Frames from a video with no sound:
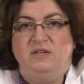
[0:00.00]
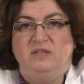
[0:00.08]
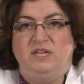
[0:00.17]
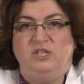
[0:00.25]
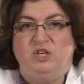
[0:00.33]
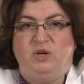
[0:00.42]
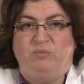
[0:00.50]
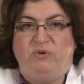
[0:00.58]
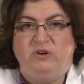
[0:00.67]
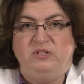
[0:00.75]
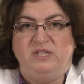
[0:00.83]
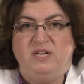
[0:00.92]
They should
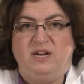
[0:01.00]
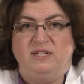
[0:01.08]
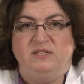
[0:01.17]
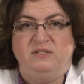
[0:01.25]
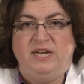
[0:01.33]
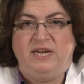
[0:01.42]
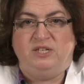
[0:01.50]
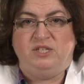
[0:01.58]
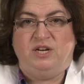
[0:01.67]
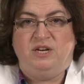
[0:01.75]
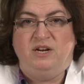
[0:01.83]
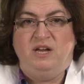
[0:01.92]
approach the
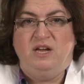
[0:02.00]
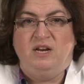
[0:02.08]
consultation